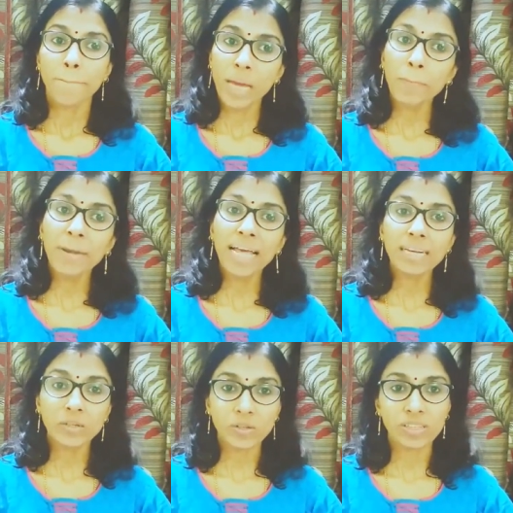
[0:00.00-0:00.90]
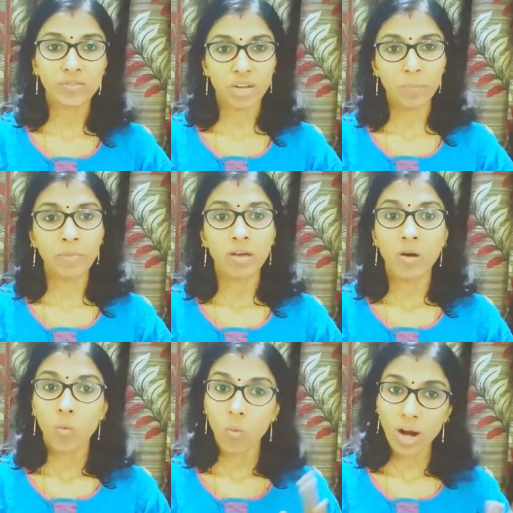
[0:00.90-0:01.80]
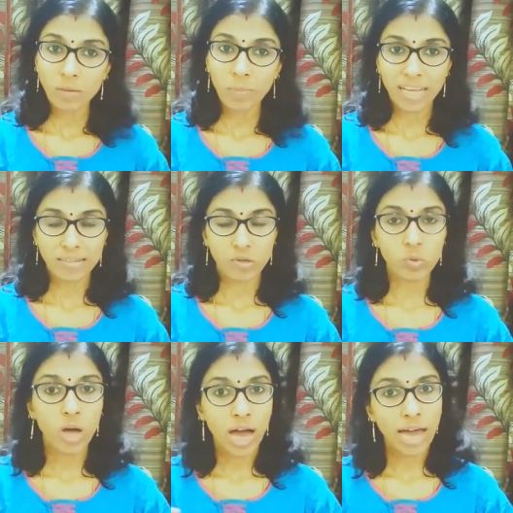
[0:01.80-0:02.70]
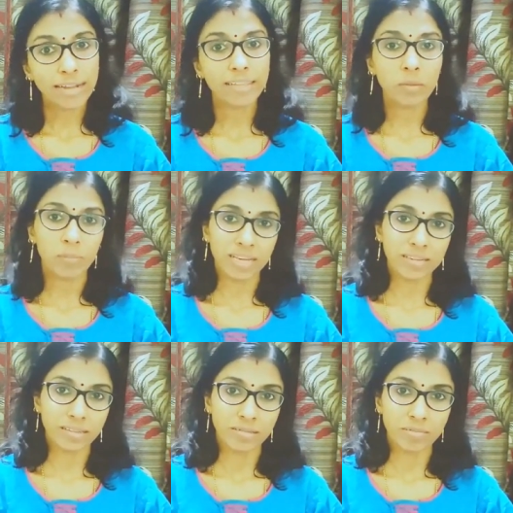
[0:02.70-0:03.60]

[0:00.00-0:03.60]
people and goods from one place to another place.